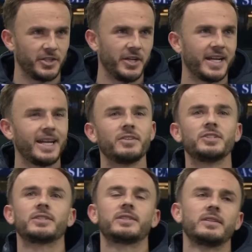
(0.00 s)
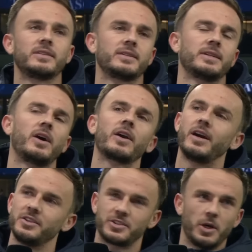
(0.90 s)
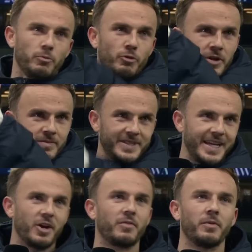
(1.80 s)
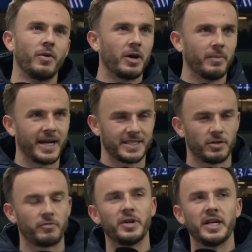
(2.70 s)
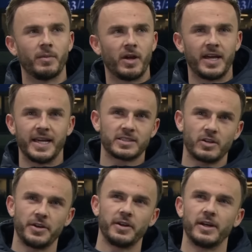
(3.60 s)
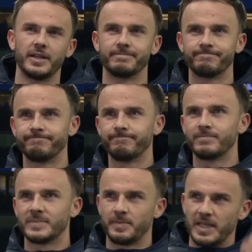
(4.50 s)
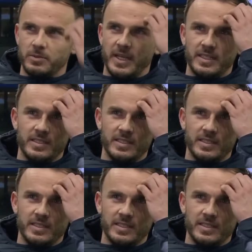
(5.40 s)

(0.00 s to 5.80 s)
So you can never just, I can't just go and run and take it off the right back. It's not freedom like that. It's kind of like, best way to